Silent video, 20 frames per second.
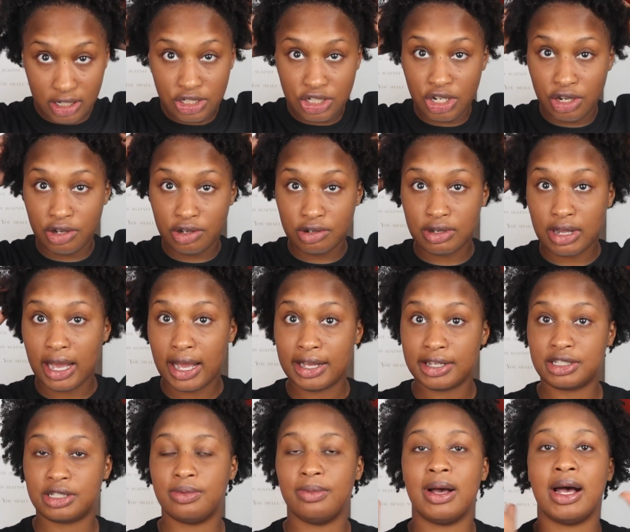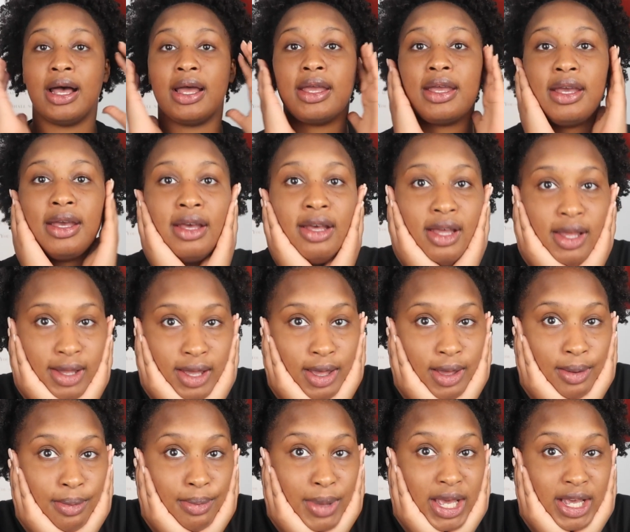show you guys my
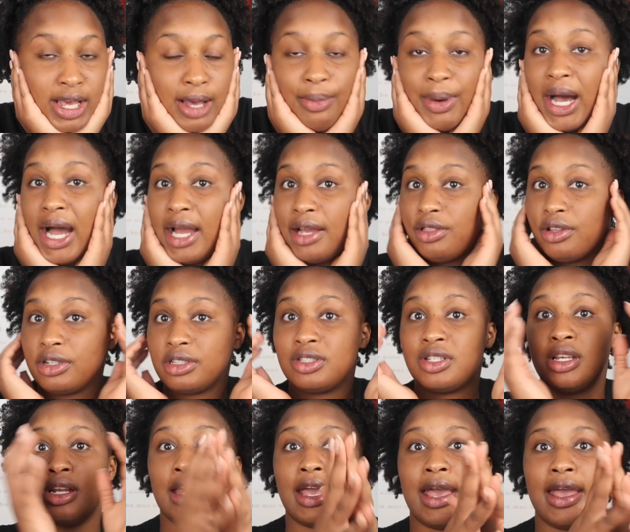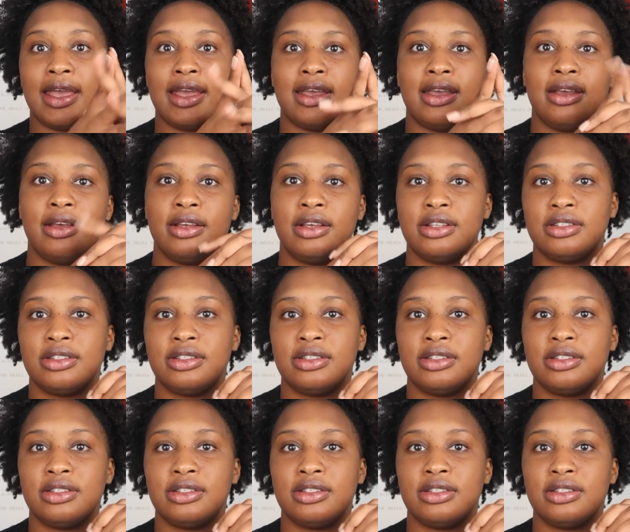makeup eye look today.